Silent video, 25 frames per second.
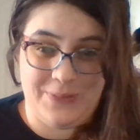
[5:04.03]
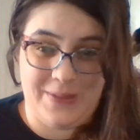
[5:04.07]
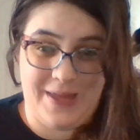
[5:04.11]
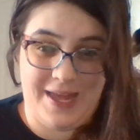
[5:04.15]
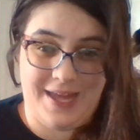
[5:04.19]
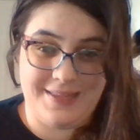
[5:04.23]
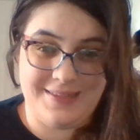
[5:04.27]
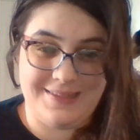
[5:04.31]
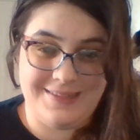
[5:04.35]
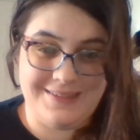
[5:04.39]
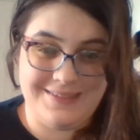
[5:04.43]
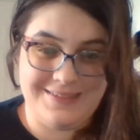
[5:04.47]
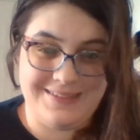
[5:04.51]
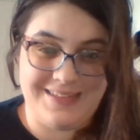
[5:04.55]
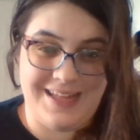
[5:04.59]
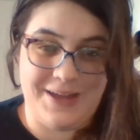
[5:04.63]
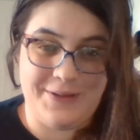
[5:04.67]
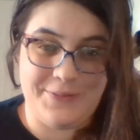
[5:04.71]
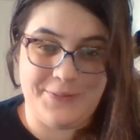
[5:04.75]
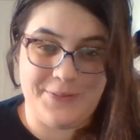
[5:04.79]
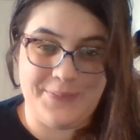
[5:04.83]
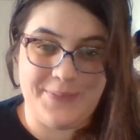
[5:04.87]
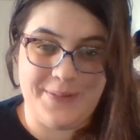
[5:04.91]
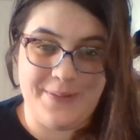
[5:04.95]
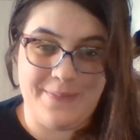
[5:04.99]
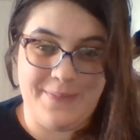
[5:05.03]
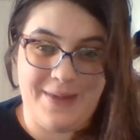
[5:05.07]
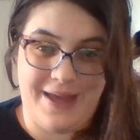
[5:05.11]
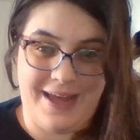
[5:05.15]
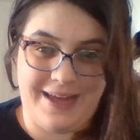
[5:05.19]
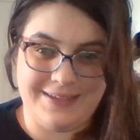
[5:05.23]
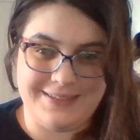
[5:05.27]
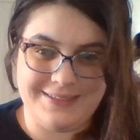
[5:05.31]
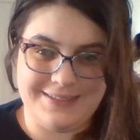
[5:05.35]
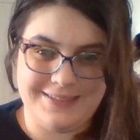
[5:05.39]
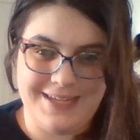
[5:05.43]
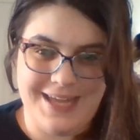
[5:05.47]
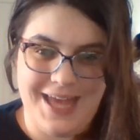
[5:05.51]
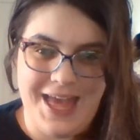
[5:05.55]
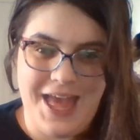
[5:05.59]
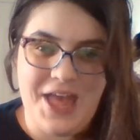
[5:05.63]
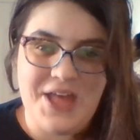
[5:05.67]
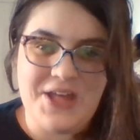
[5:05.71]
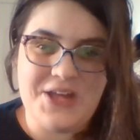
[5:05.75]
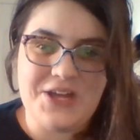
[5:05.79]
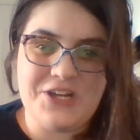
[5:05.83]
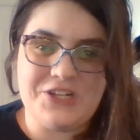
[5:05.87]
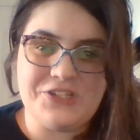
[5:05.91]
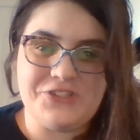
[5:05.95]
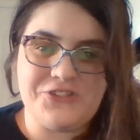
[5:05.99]
that. That would be bad.
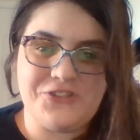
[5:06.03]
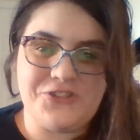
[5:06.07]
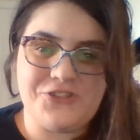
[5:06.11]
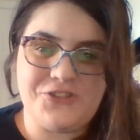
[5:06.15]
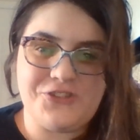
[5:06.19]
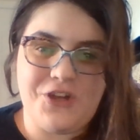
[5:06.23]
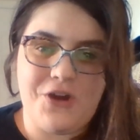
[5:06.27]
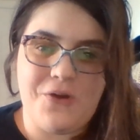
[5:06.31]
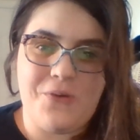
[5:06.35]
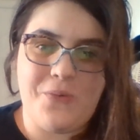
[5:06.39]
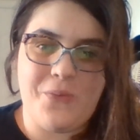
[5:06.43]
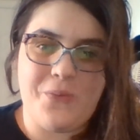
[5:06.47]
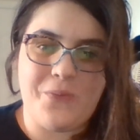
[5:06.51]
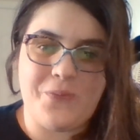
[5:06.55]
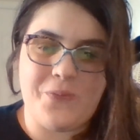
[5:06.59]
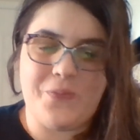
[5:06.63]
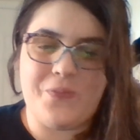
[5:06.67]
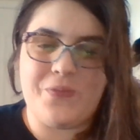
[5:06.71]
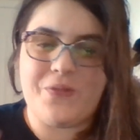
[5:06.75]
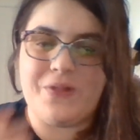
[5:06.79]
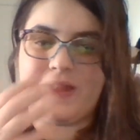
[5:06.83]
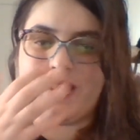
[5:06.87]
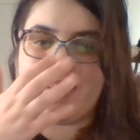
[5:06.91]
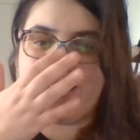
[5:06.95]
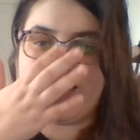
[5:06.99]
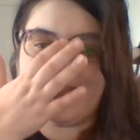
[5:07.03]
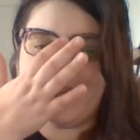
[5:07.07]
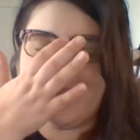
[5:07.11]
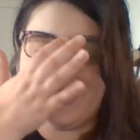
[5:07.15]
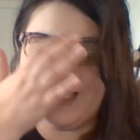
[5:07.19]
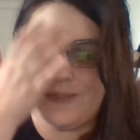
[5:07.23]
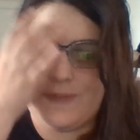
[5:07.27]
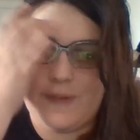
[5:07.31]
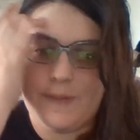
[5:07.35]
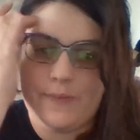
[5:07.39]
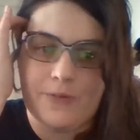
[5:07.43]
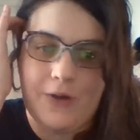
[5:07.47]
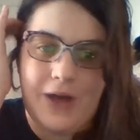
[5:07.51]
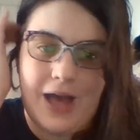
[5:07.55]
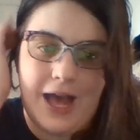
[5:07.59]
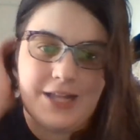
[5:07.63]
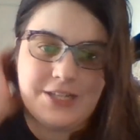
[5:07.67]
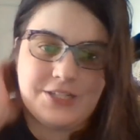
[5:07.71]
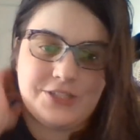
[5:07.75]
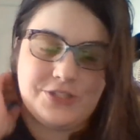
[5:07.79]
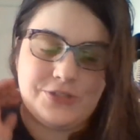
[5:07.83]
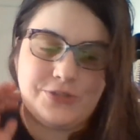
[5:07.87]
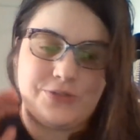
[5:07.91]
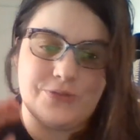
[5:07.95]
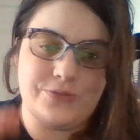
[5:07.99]
So these people had
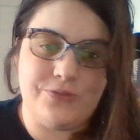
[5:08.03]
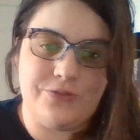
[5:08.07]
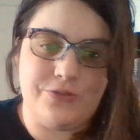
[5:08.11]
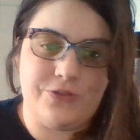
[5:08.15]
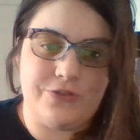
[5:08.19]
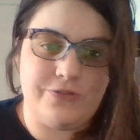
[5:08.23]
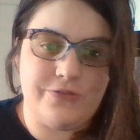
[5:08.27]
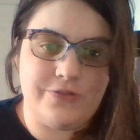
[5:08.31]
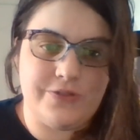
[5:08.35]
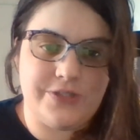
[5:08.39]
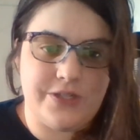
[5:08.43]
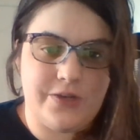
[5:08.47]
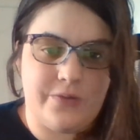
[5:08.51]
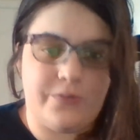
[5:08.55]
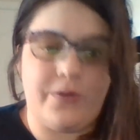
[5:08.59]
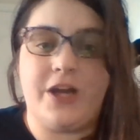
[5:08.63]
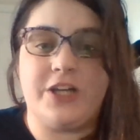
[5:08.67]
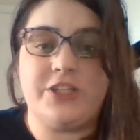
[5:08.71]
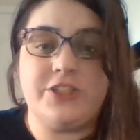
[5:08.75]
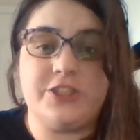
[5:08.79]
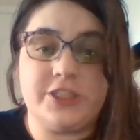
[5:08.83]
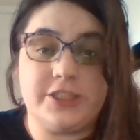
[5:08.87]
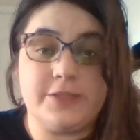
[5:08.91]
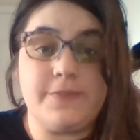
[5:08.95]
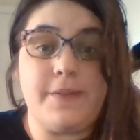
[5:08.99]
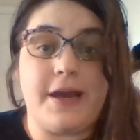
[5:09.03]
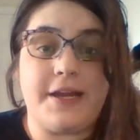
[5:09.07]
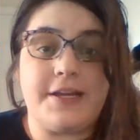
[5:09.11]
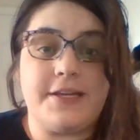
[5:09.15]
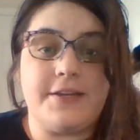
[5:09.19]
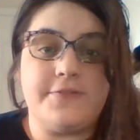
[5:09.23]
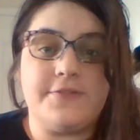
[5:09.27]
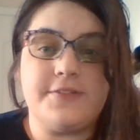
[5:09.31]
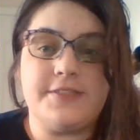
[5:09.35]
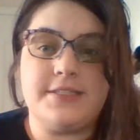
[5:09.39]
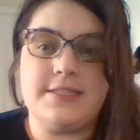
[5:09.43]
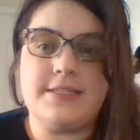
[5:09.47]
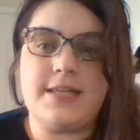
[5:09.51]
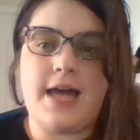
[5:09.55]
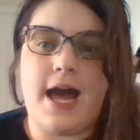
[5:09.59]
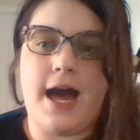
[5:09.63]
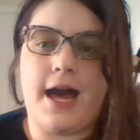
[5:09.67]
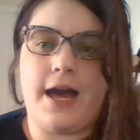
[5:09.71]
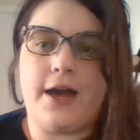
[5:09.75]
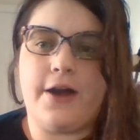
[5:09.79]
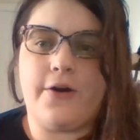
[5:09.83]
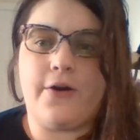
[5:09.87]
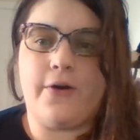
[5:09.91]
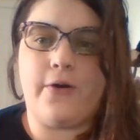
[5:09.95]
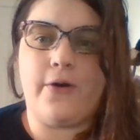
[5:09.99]
to use a retrospective
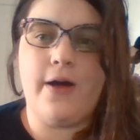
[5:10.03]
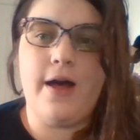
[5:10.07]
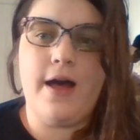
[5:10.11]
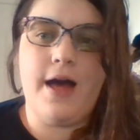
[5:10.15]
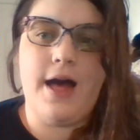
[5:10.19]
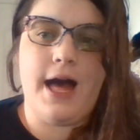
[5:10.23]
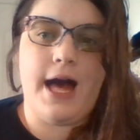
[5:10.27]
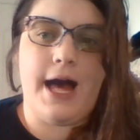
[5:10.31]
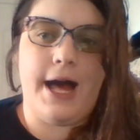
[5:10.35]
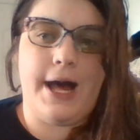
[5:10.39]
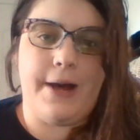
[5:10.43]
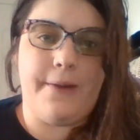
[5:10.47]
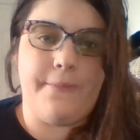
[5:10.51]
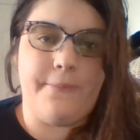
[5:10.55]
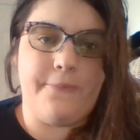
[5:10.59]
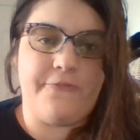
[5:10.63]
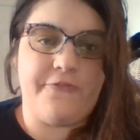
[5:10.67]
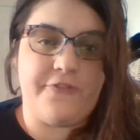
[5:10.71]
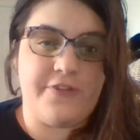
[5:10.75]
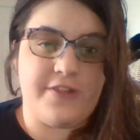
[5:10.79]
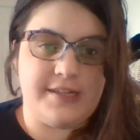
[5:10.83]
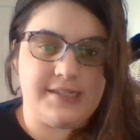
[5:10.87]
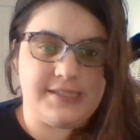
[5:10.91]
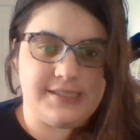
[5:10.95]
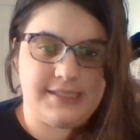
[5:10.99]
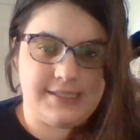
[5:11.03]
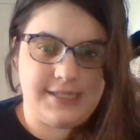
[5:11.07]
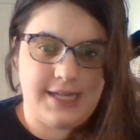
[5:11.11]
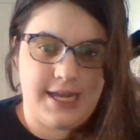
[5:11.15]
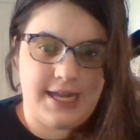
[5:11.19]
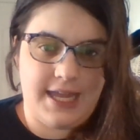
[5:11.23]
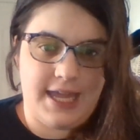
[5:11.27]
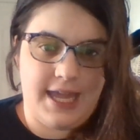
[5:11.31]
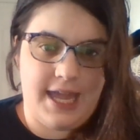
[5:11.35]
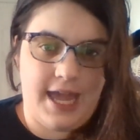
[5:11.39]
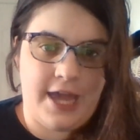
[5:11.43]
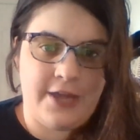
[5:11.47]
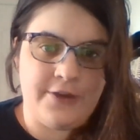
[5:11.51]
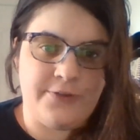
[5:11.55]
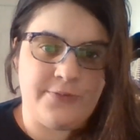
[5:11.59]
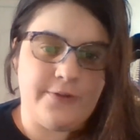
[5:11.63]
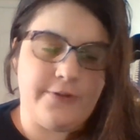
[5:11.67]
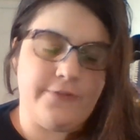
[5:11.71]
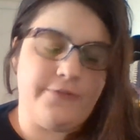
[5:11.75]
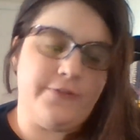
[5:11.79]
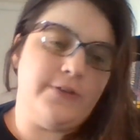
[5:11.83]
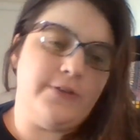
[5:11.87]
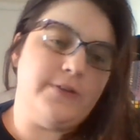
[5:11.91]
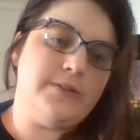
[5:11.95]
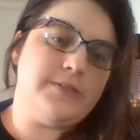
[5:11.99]
style for this study and
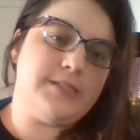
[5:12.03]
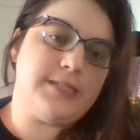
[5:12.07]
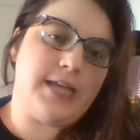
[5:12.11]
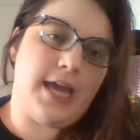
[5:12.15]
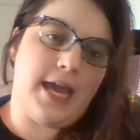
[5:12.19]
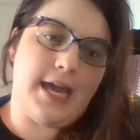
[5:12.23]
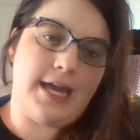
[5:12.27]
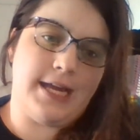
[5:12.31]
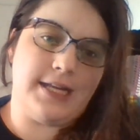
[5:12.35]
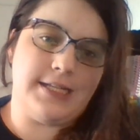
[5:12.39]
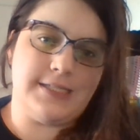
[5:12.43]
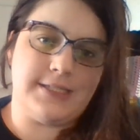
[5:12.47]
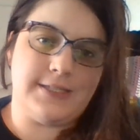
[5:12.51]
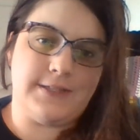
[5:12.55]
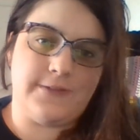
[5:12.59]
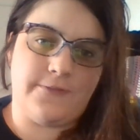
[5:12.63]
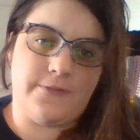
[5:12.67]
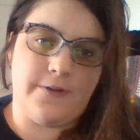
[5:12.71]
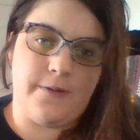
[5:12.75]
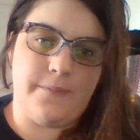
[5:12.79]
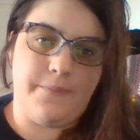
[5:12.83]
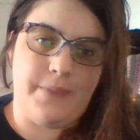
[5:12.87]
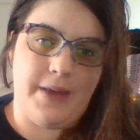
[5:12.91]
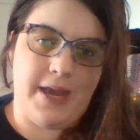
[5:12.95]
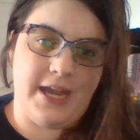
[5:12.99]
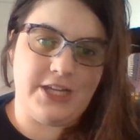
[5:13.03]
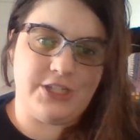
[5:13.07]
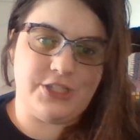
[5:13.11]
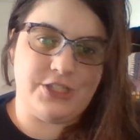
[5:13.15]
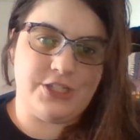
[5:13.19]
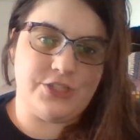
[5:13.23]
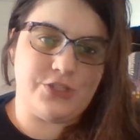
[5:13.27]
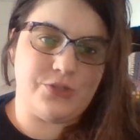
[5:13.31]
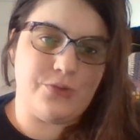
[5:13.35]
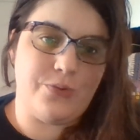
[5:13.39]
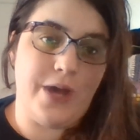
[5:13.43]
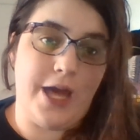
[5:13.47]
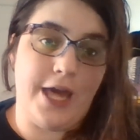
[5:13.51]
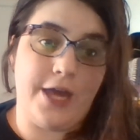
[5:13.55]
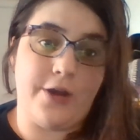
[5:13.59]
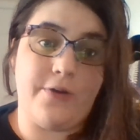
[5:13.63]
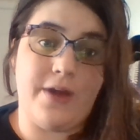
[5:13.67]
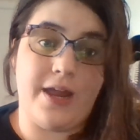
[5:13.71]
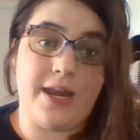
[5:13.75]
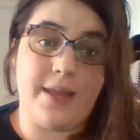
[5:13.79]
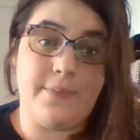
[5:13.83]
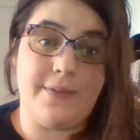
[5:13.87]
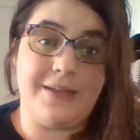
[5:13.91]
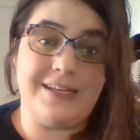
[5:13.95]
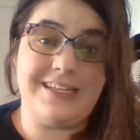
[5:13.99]
review scans from patients who had
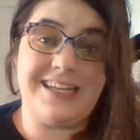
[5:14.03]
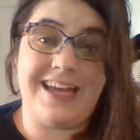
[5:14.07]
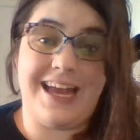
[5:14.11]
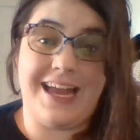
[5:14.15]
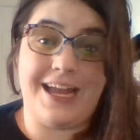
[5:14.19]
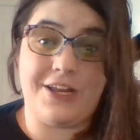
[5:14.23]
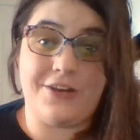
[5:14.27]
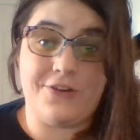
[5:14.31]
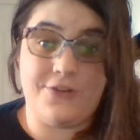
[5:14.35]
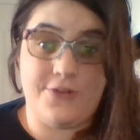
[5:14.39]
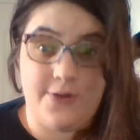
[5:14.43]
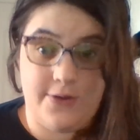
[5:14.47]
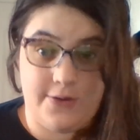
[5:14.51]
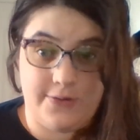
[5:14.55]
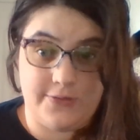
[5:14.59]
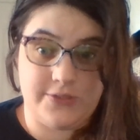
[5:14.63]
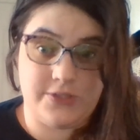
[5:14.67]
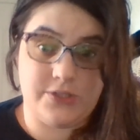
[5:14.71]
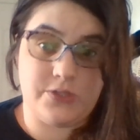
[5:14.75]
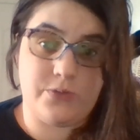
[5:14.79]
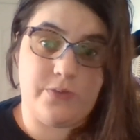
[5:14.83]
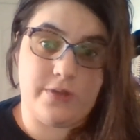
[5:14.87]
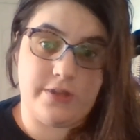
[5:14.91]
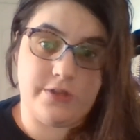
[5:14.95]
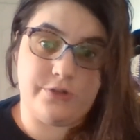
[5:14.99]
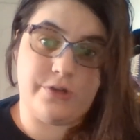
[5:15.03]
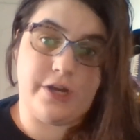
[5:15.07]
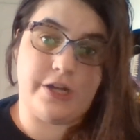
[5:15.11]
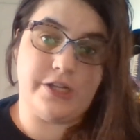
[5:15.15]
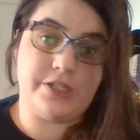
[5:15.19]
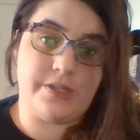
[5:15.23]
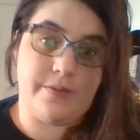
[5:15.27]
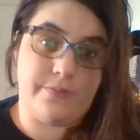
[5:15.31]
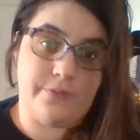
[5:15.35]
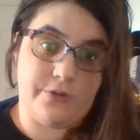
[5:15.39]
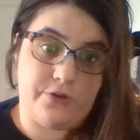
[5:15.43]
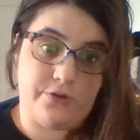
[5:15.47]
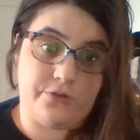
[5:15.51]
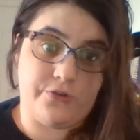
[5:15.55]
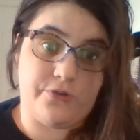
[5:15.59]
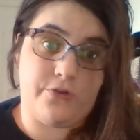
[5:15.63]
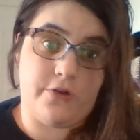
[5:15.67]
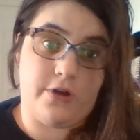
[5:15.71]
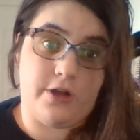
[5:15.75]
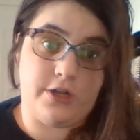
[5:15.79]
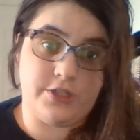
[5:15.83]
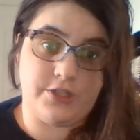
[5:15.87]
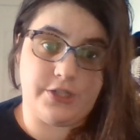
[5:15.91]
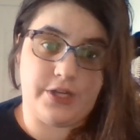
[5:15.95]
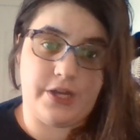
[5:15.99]
already been diagnosed with trigeminal
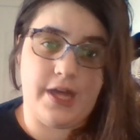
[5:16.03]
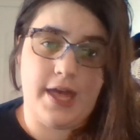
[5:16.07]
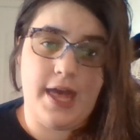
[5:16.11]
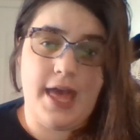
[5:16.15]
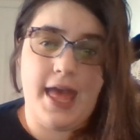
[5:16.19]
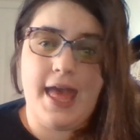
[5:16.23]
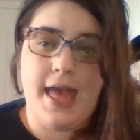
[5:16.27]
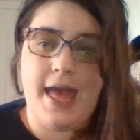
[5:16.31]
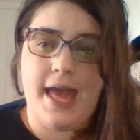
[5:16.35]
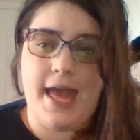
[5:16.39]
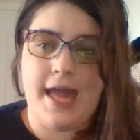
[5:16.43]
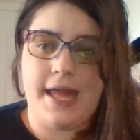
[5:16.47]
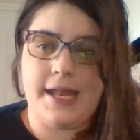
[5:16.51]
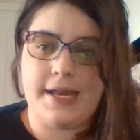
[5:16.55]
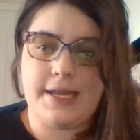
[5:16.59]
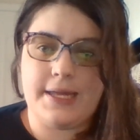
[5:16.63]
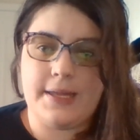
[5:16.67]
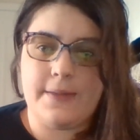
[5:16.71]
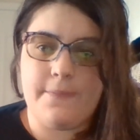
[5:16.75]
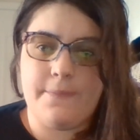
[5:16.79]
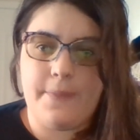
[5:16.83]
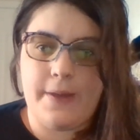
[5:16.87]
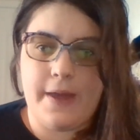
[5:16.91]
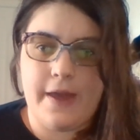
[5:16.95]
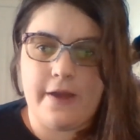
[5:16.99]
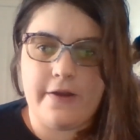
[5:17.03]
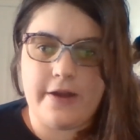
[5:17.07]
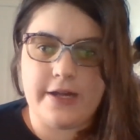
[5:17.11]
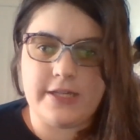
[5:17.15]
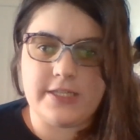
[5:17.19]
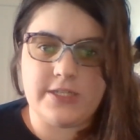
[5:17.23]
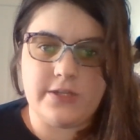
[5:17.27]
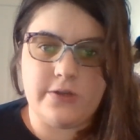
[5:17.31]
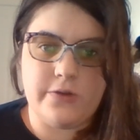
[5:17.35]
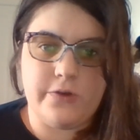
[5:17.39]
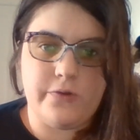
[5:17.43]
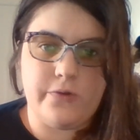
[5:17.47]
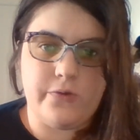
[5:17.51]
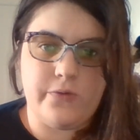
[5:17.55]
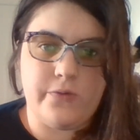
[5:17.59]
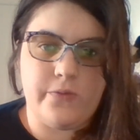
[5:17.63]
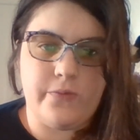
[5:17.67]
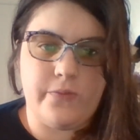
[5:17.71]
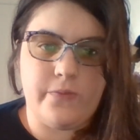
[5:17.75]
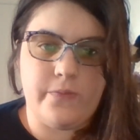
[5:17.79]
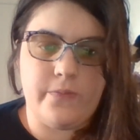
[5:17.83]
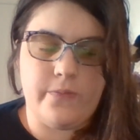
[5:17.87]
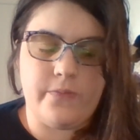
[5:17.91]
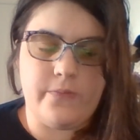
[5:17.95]
neuralgia and compare it to